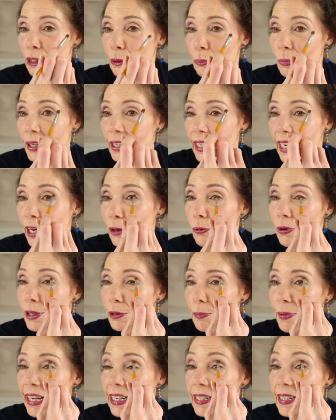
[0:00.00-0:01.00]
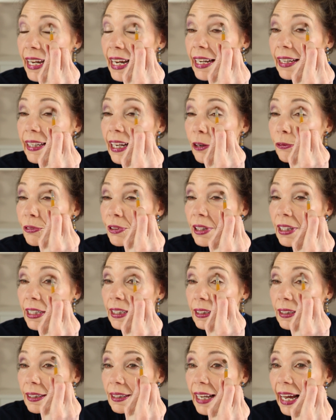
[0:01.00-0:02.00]
But I want to maintain that really
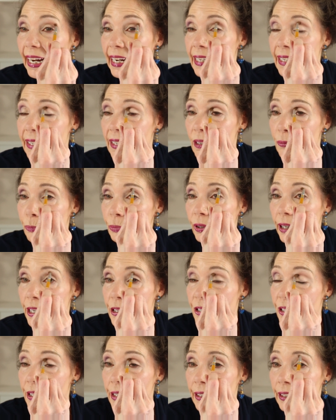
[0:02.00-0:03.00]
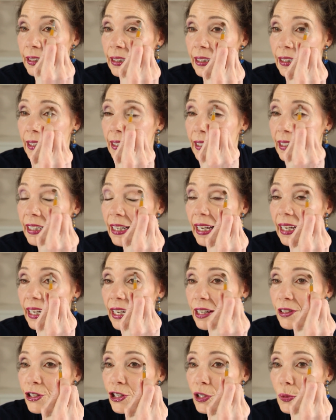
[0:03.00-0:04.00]
light pressure
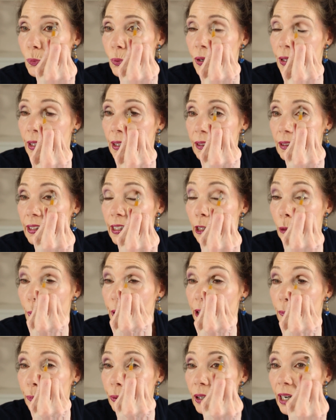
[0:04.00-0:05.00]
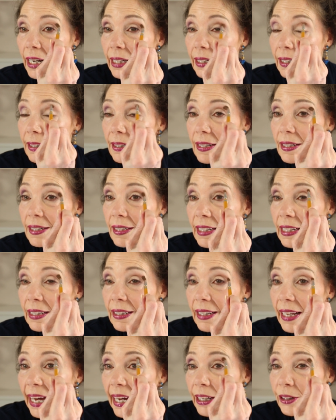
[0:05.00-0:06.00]
and just put a little bit of product
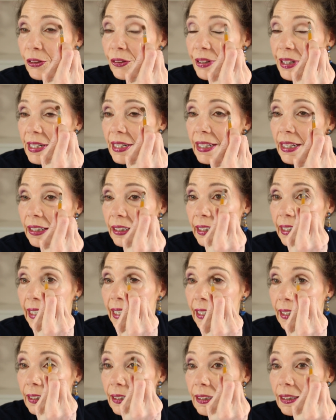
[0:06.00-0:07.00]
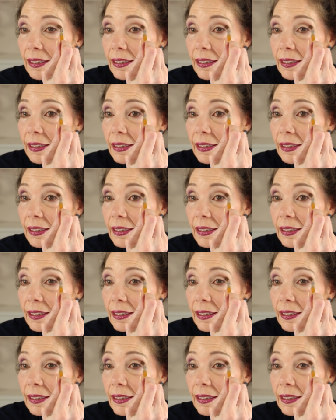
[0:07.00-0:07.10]
in that crease area.